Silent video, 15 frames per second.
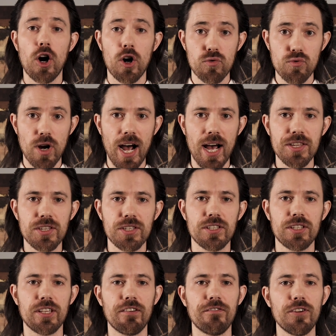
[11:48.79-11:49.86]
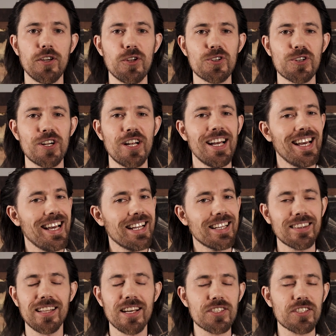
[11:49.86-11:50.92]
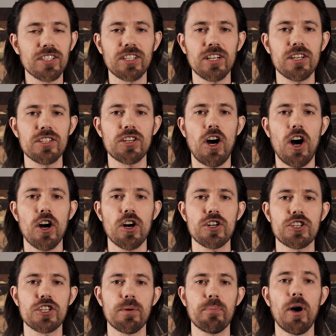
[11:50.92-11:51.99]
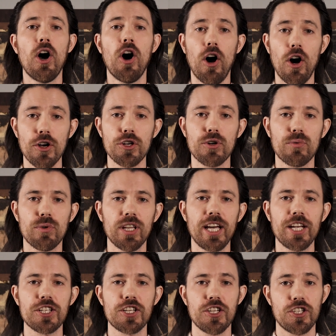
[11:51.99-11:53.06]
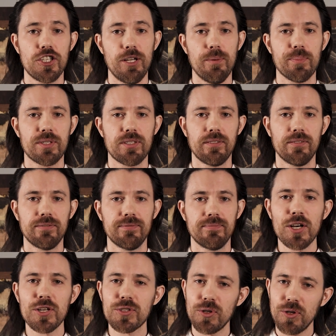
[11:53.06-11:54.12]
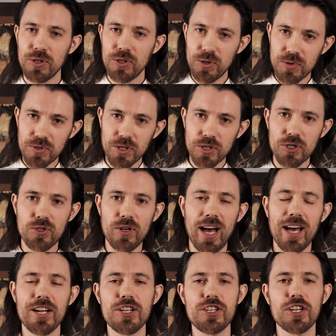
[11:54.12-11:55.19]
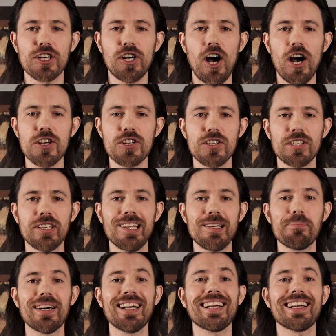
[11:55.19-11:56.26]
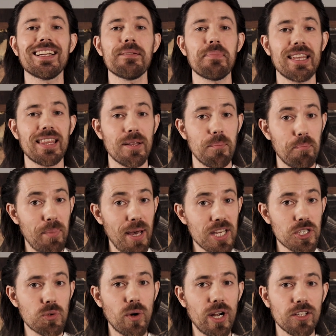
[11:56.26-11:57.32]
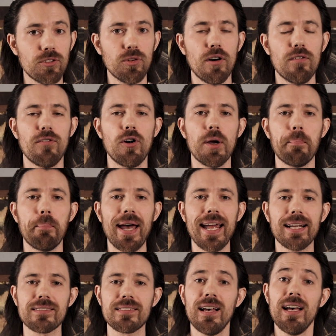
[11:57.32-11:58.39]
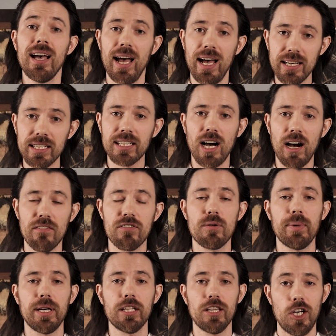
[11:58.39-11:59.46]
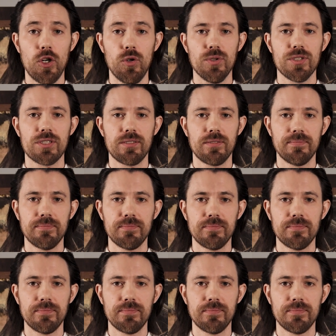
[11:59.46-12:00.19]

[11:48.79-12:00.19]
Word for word: arises in the future and doesn't cause hardship on your relationships. So use this strategy cautiously, but it can be the best way to avoid banks and government loans.